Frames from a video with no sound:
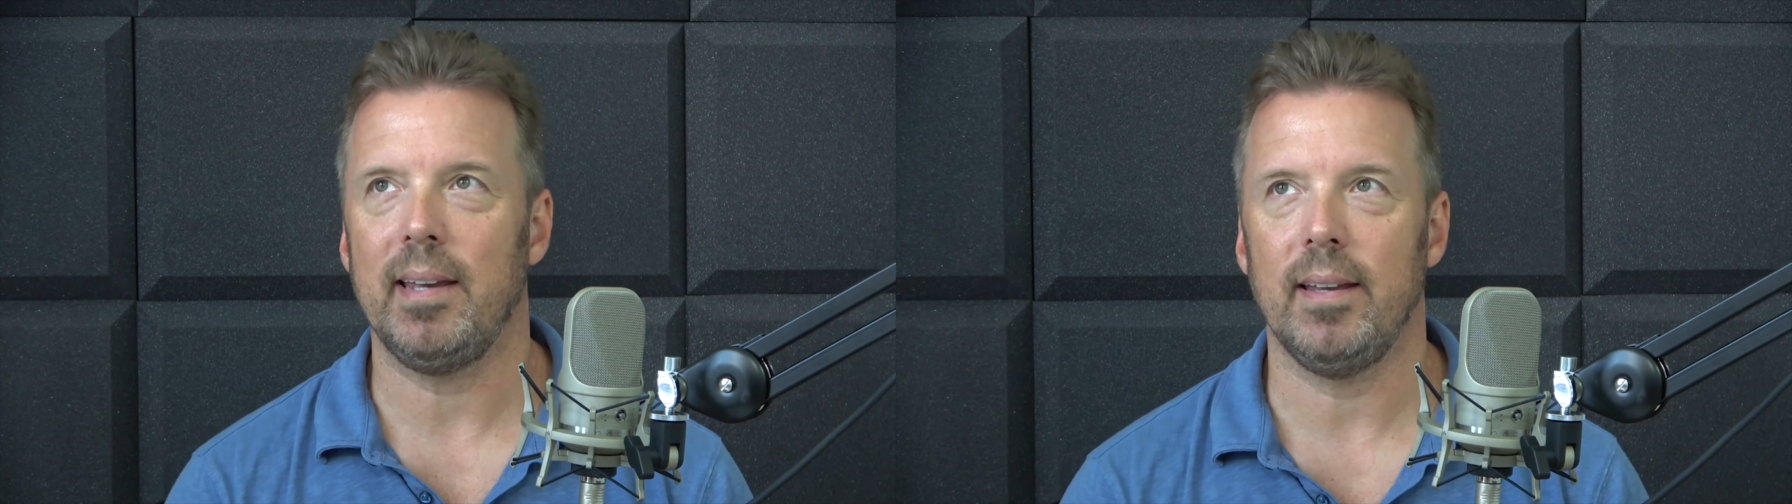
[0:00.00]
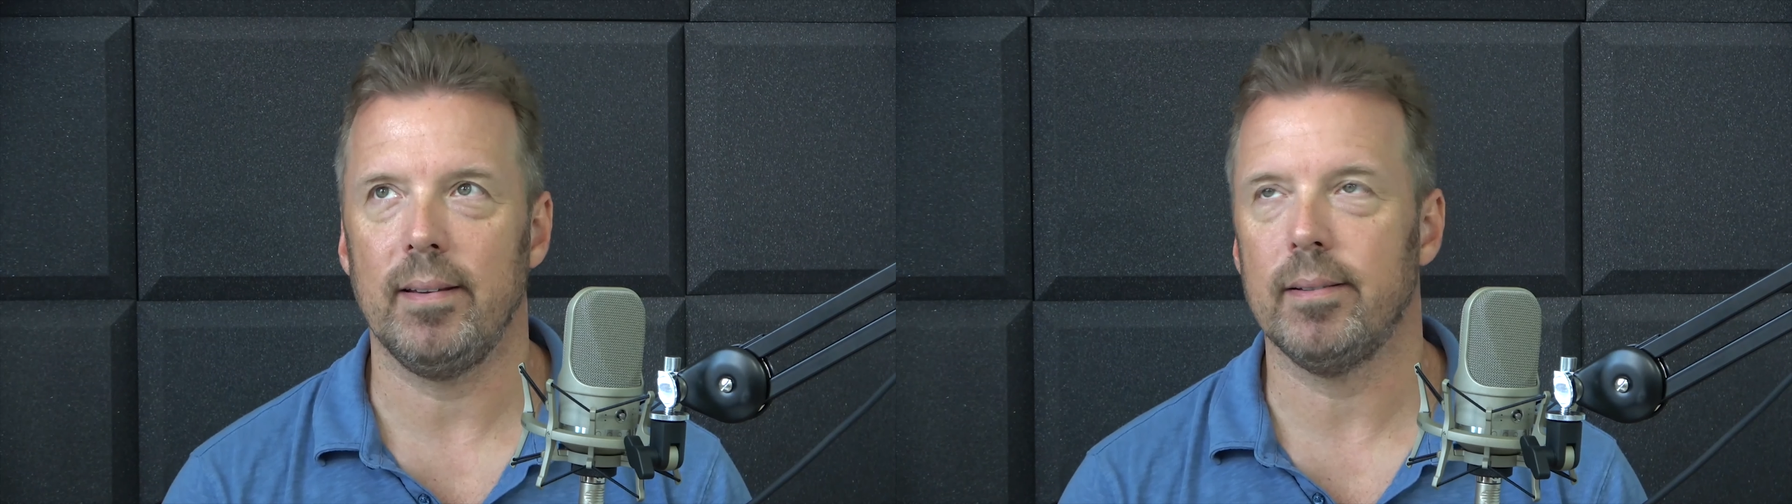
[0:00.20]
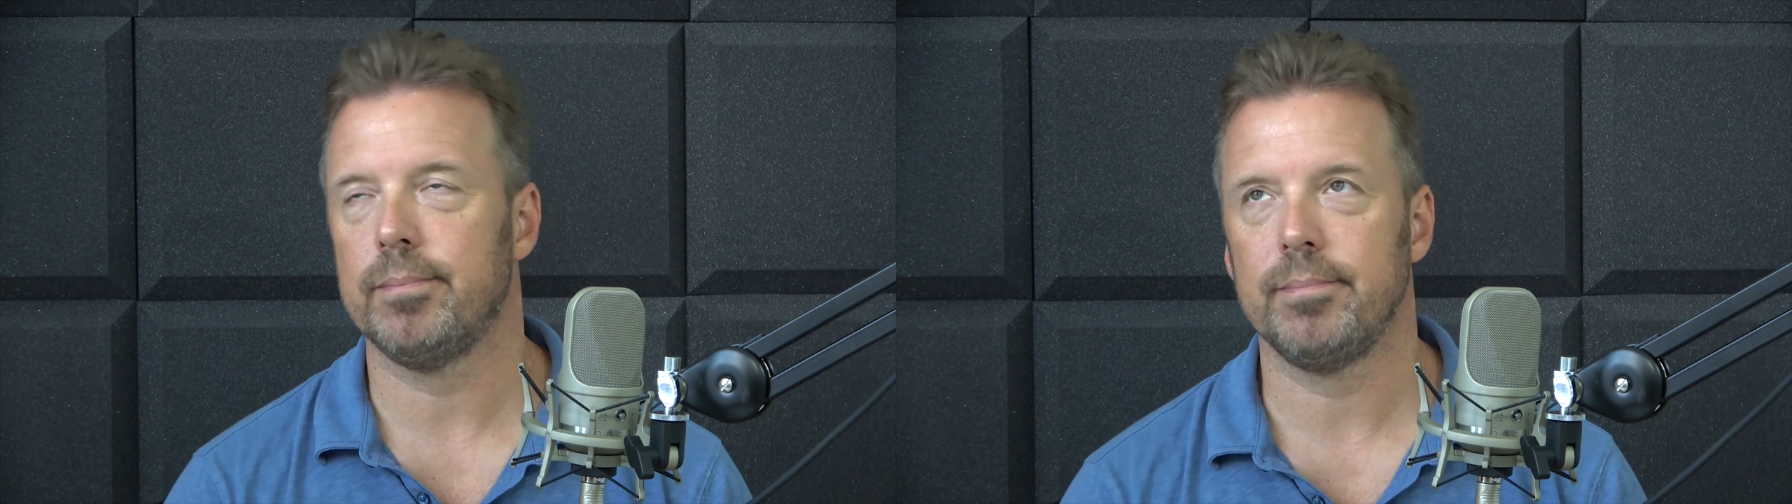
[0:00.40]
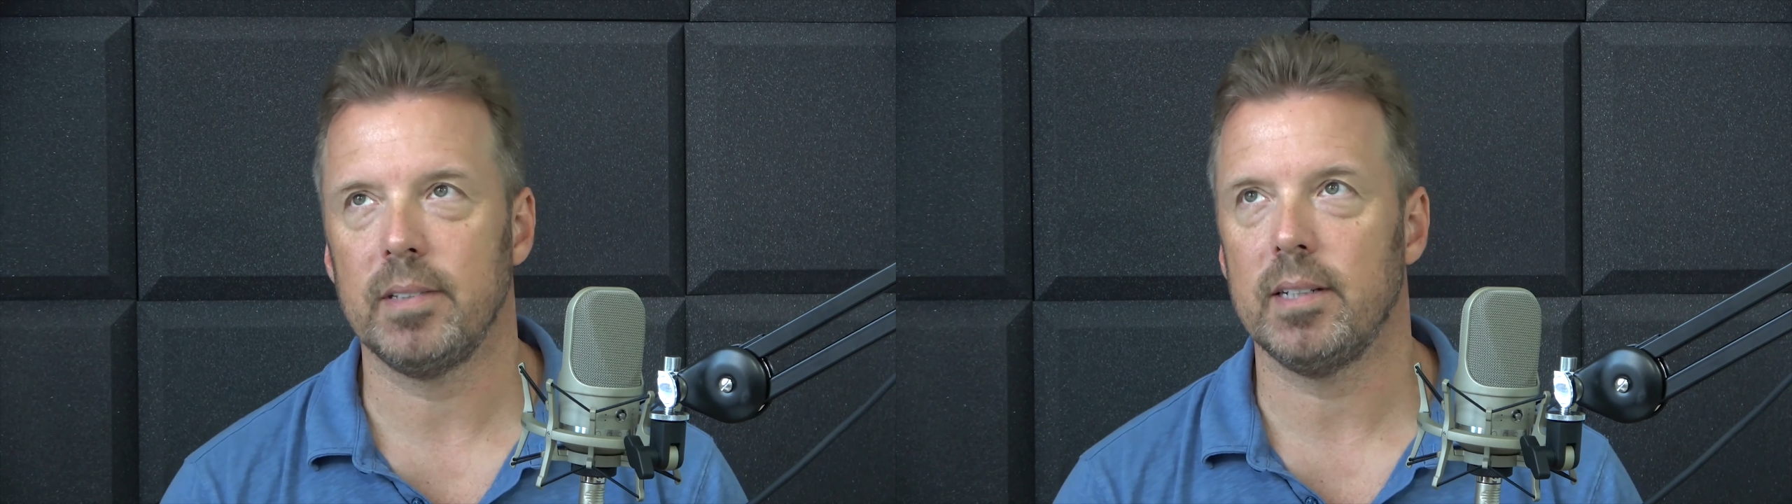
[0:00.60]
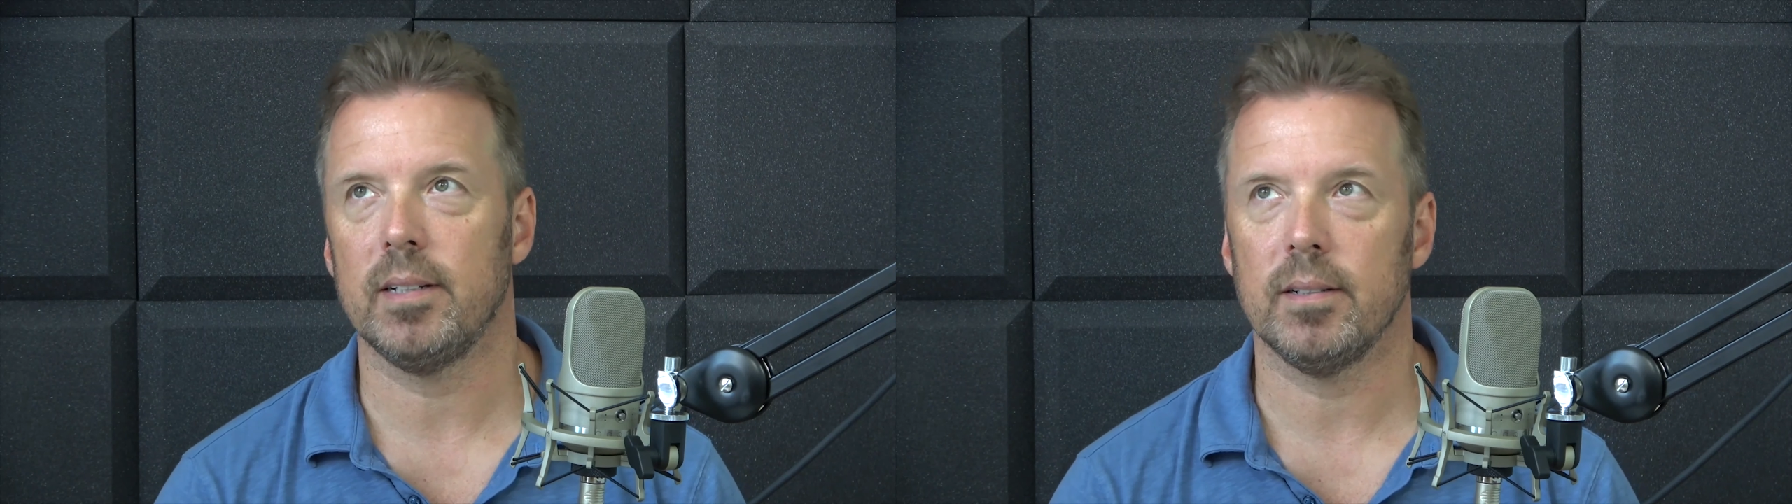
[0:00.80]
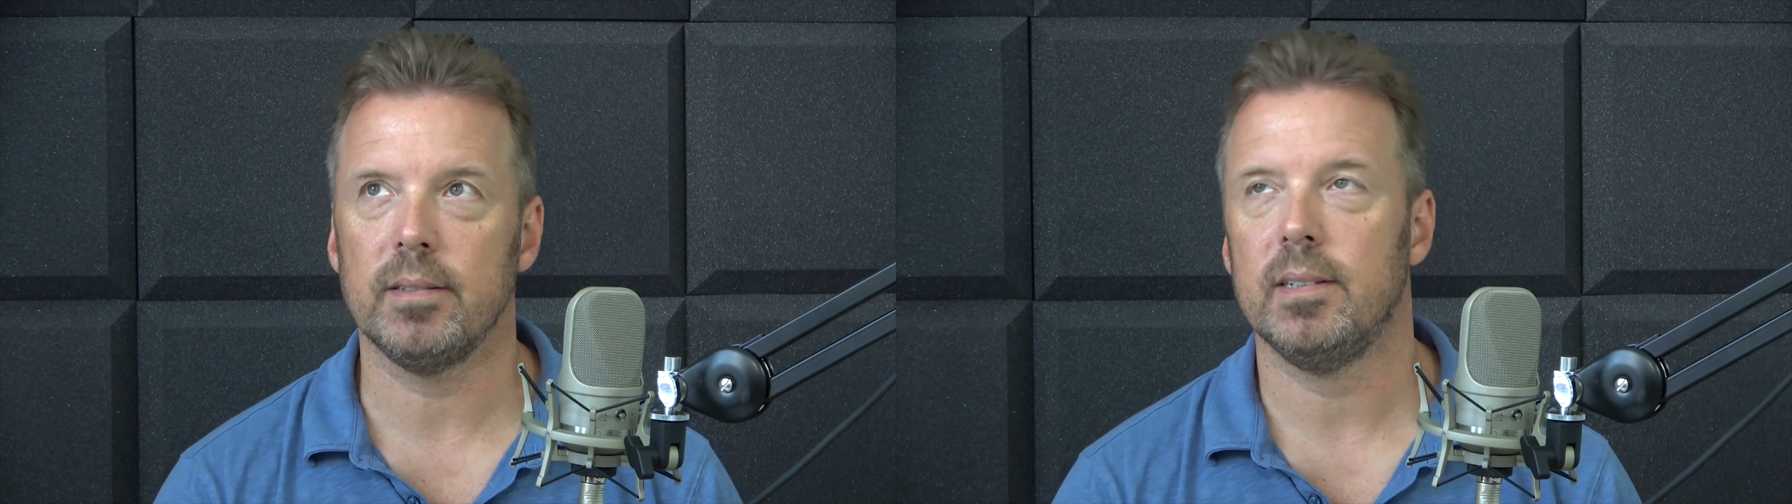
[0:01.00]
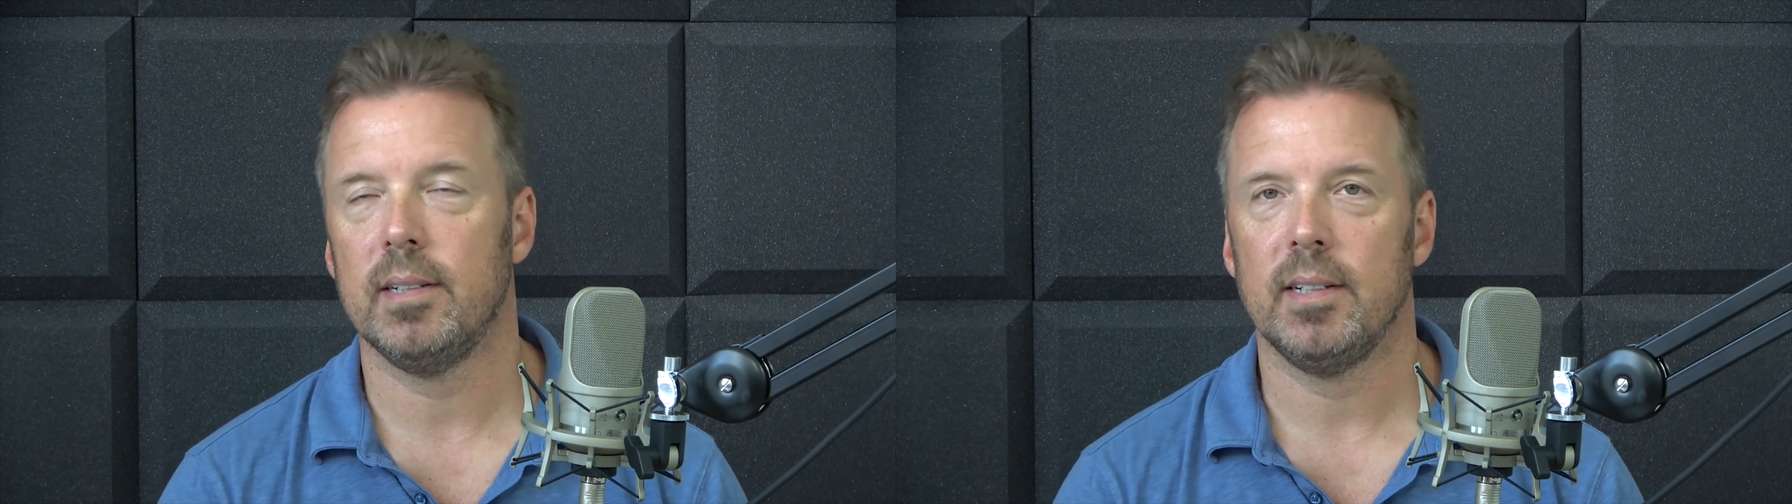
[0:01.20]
you know,